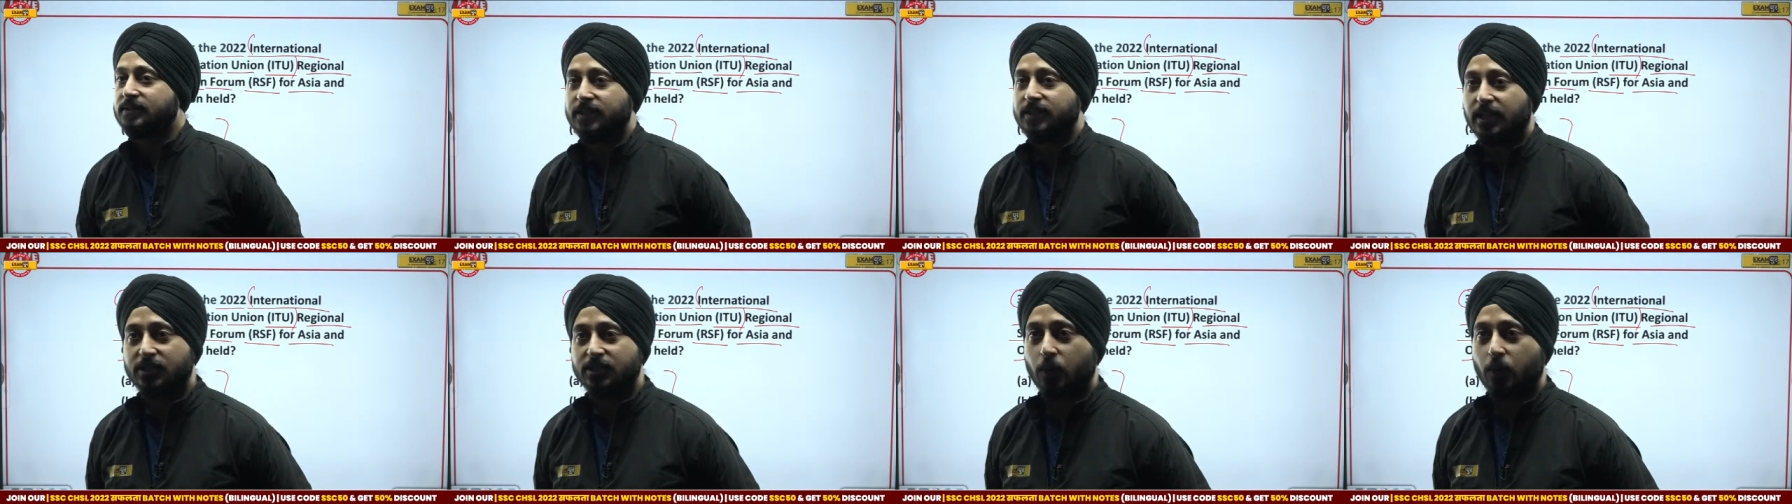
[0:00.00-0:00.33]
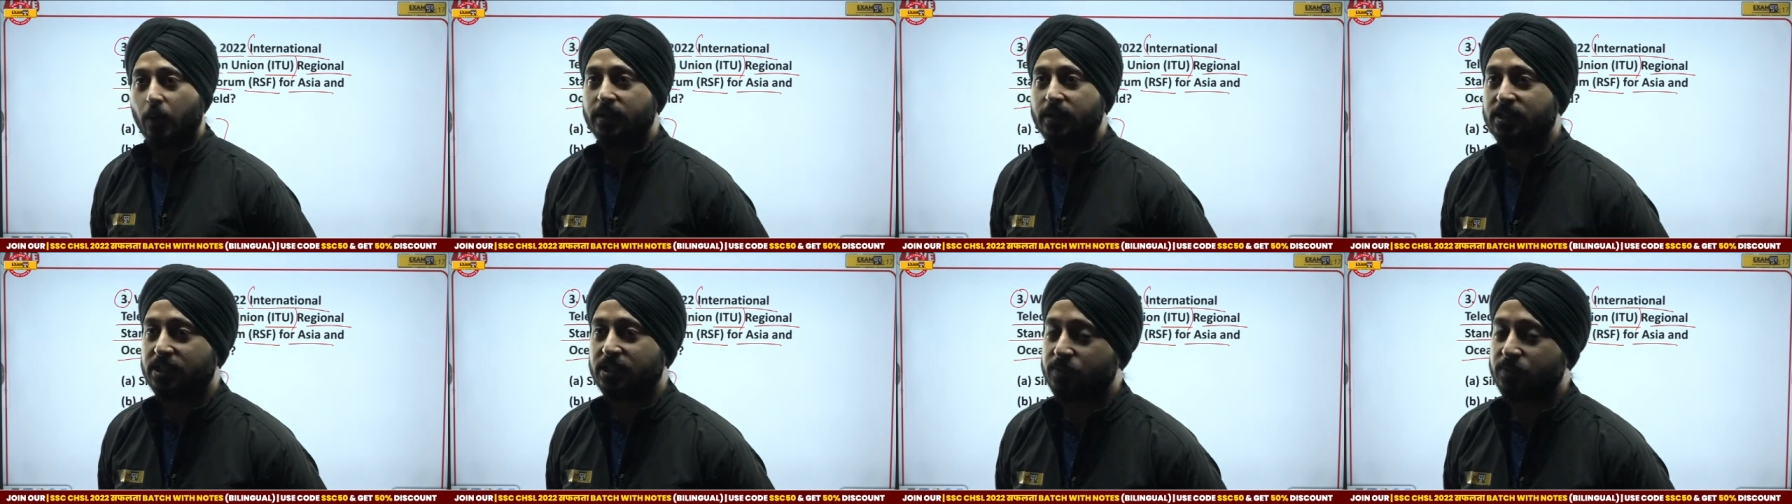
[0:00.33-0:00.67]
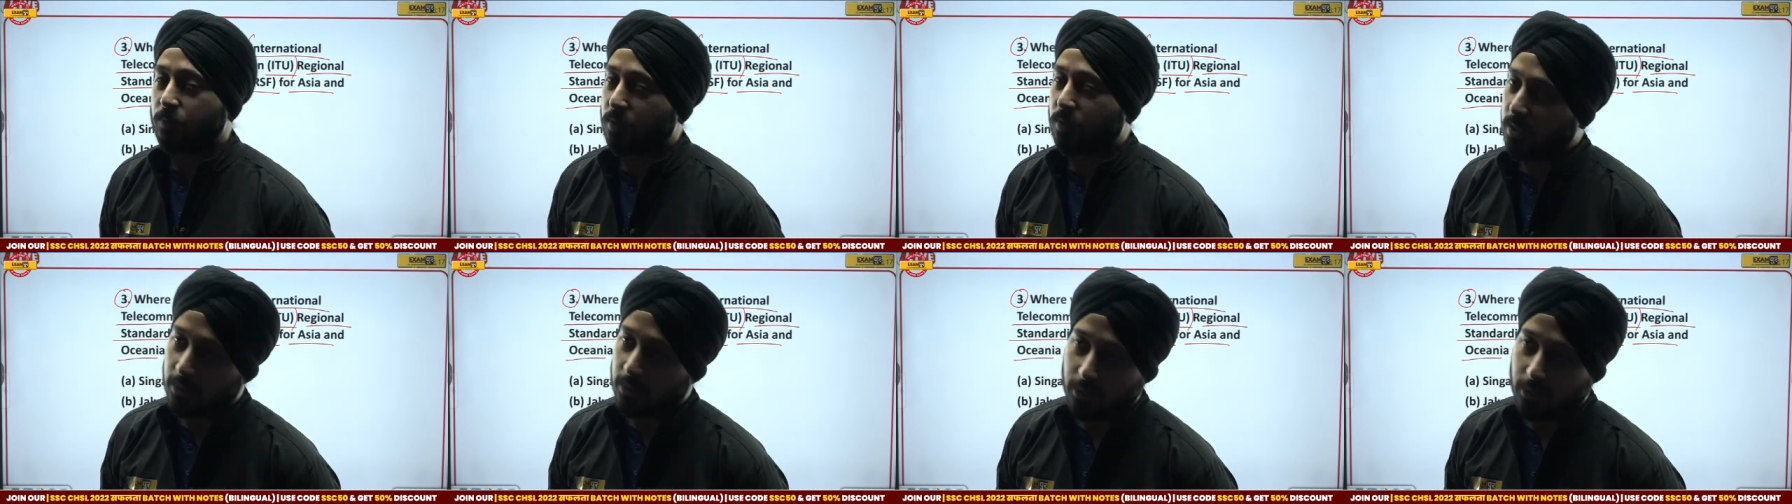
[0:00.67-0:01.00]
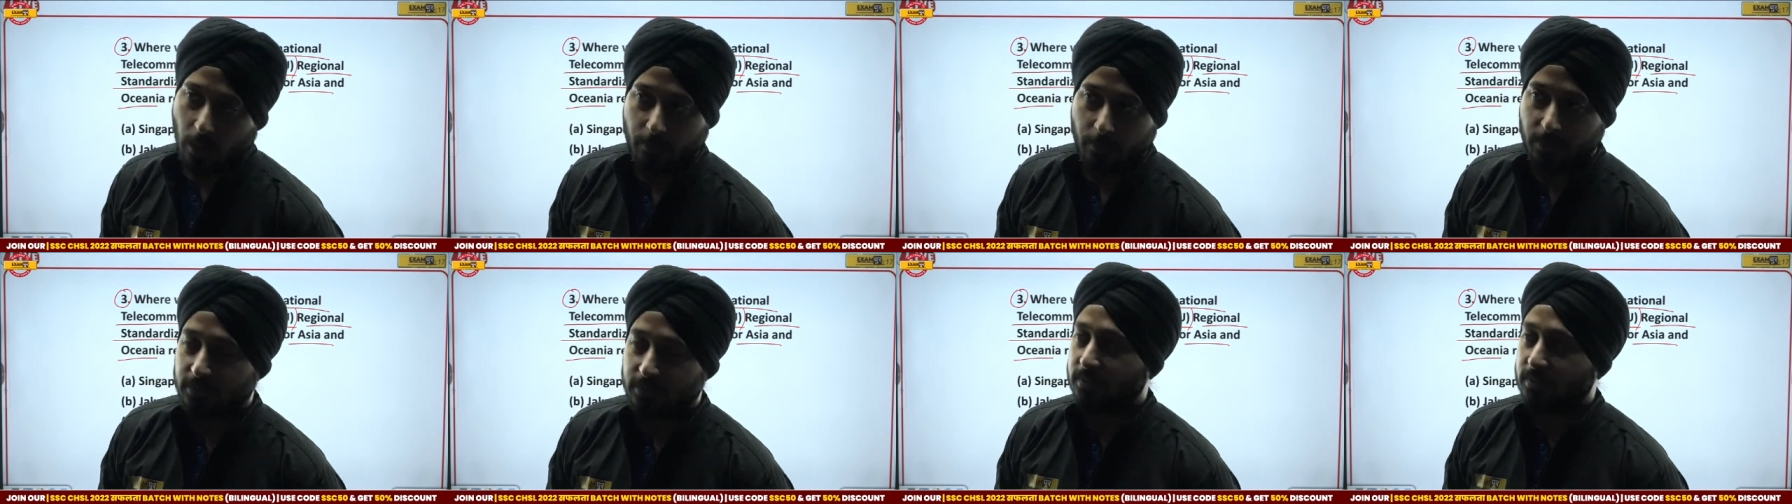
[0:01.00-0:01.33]
Such questions will
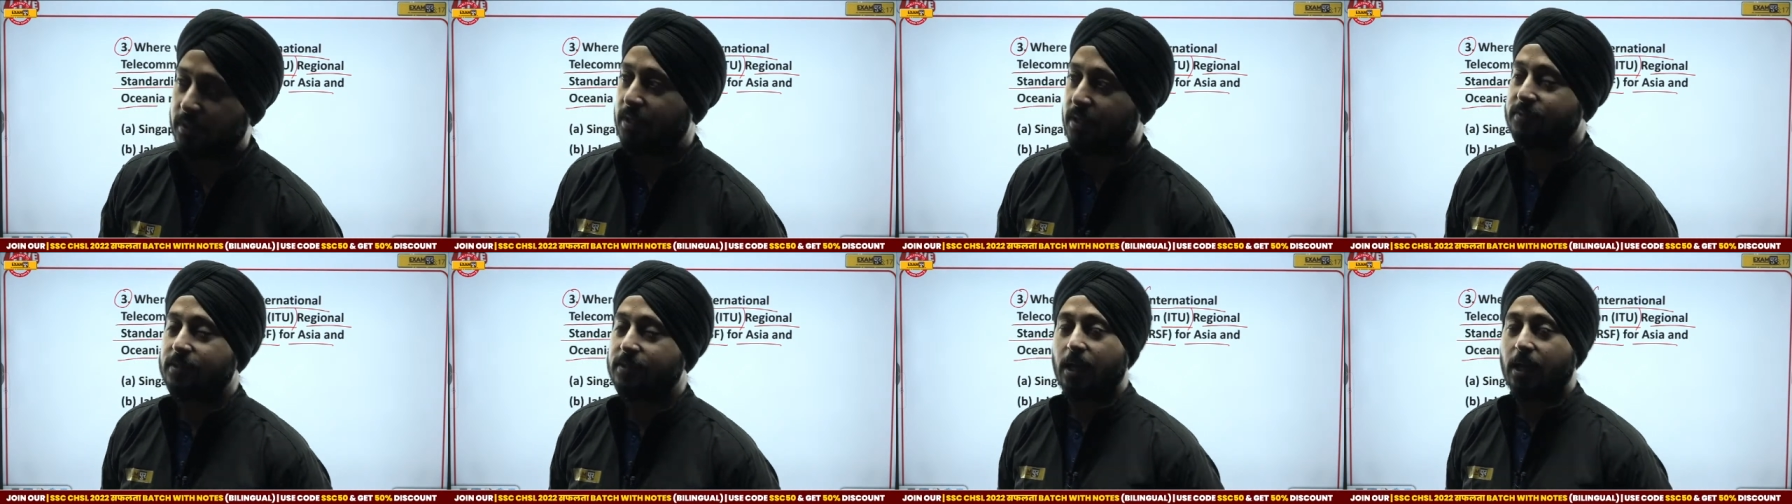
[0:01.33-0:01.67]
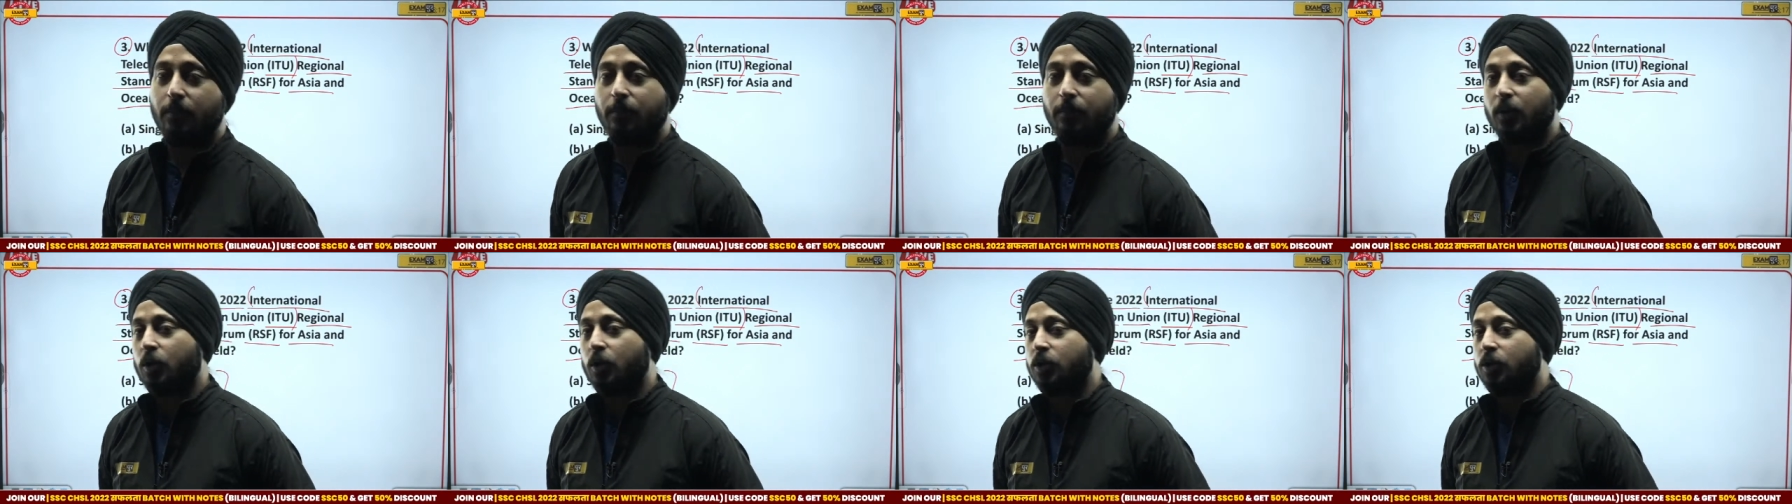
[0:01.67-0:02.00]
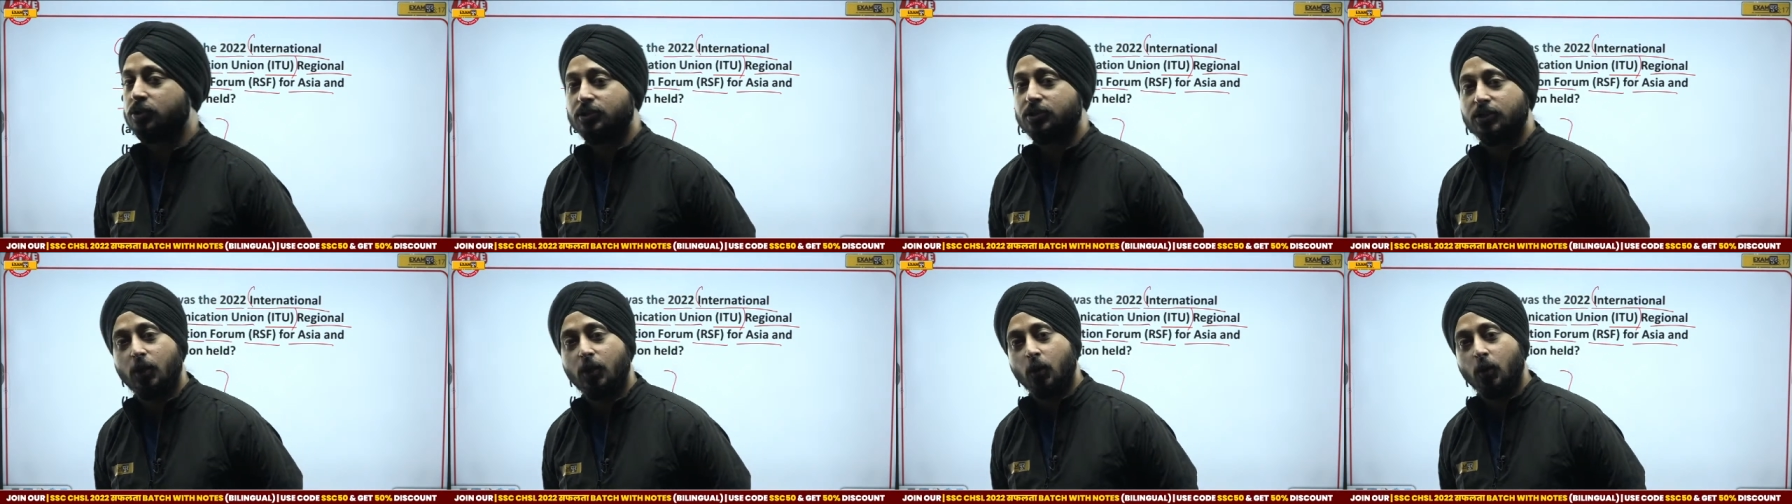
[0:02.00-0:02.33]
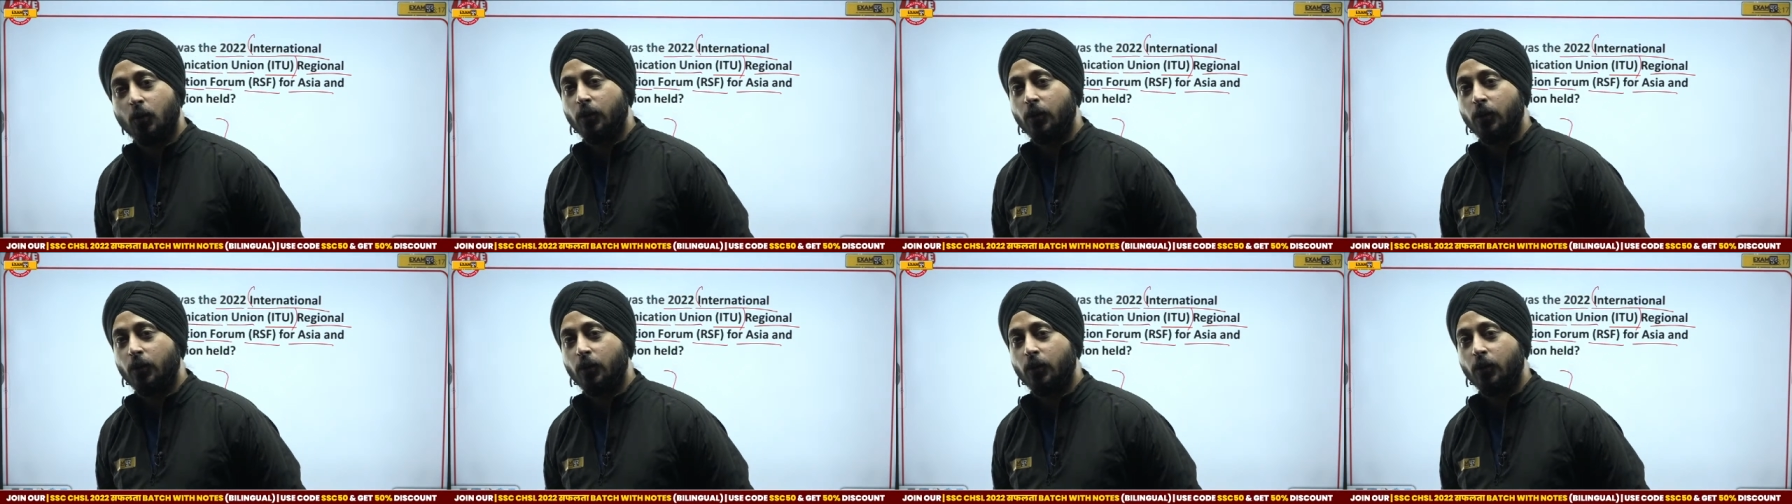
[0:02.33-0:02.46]
come in the exam because you